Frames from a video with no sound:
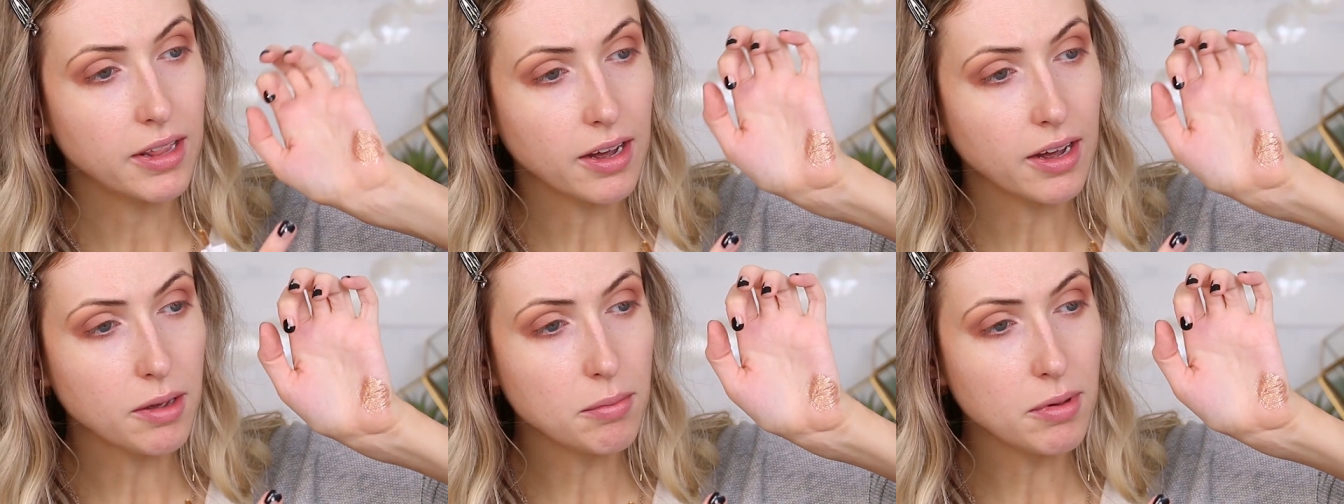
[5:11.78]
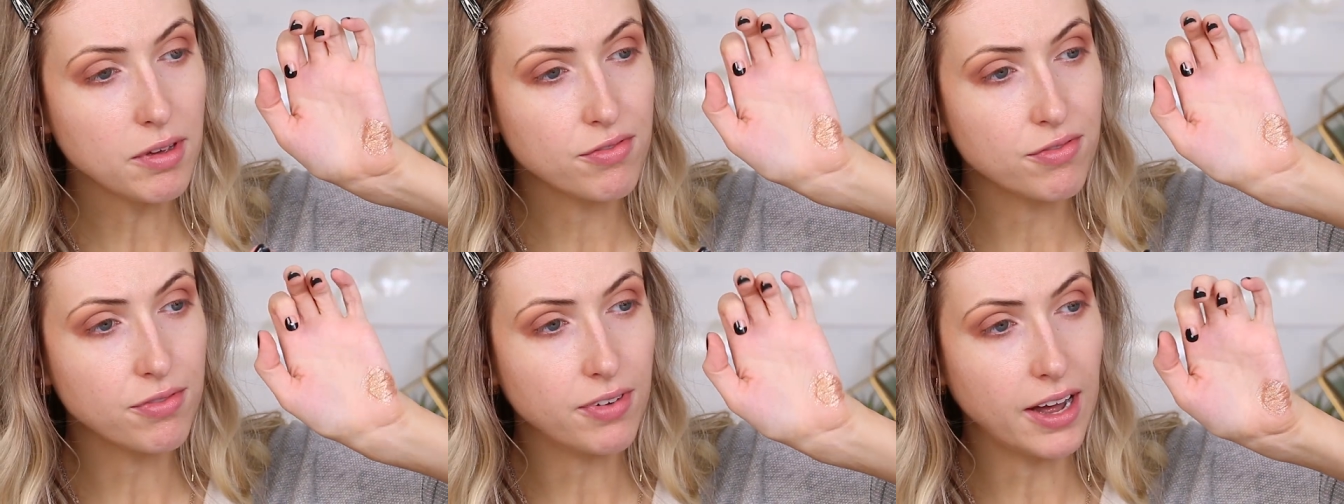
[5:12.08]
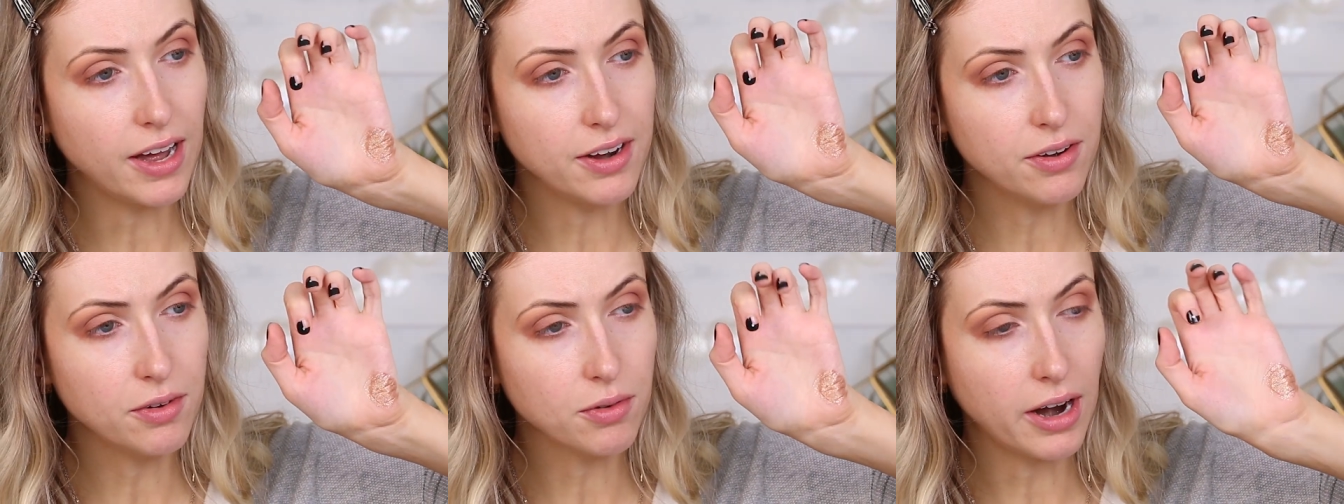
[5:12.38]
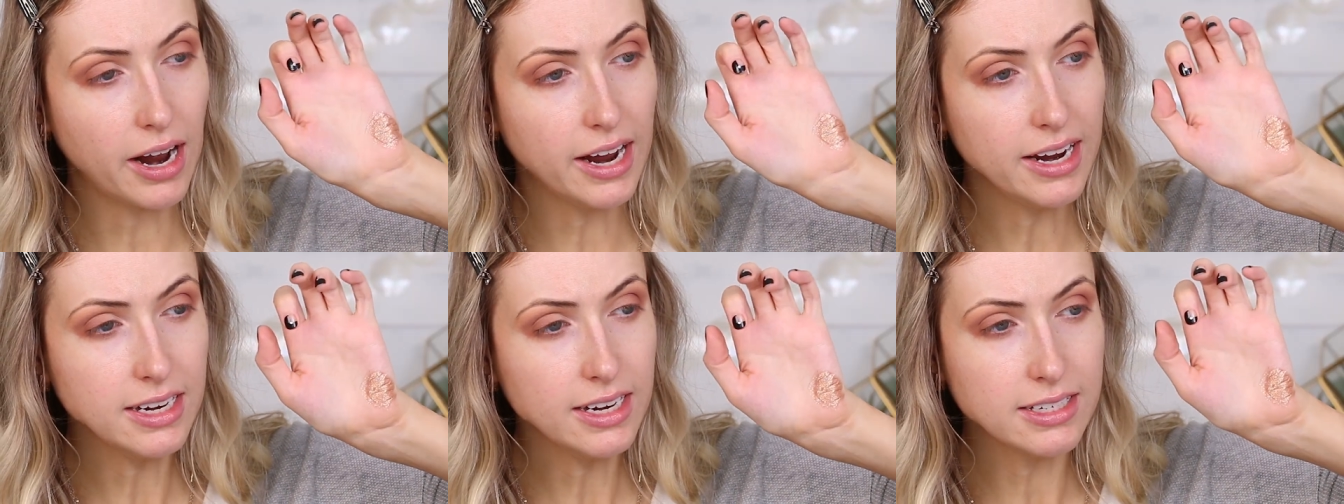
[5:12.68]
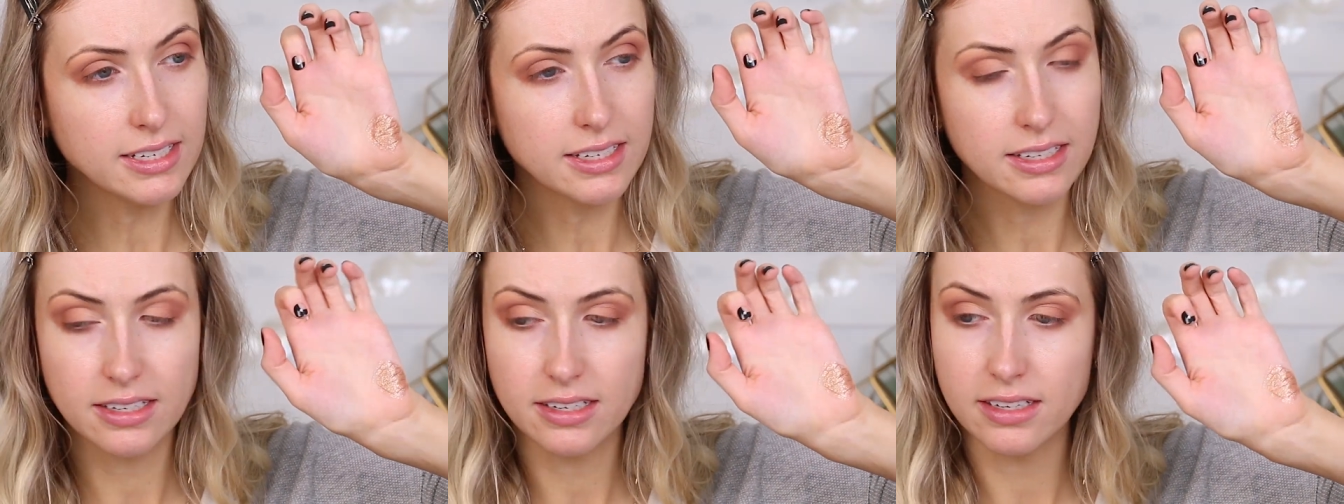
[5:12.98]
But that could be fun,
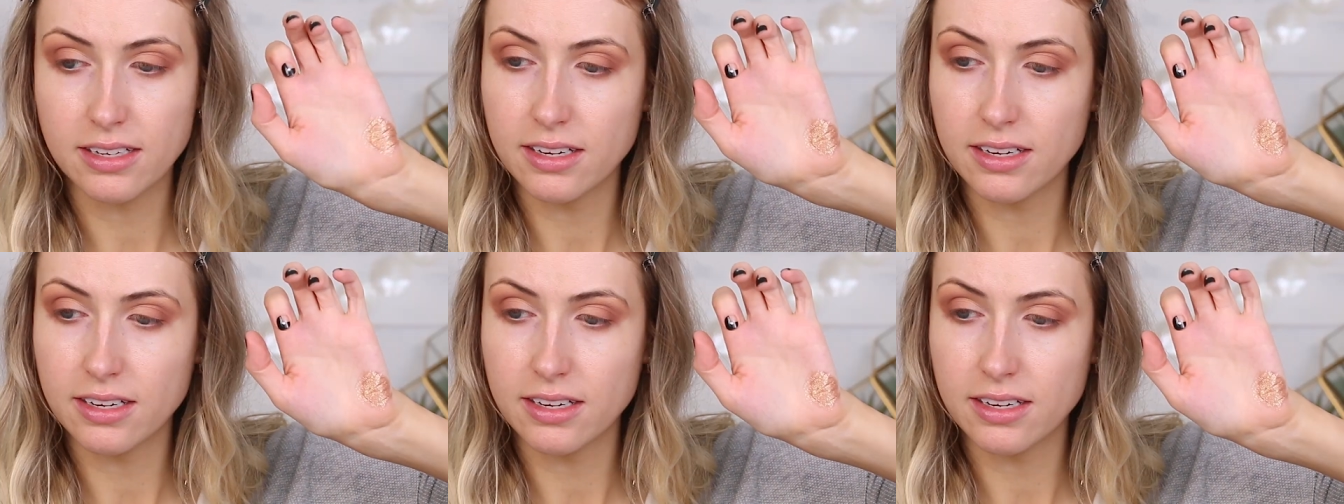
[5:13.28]
right?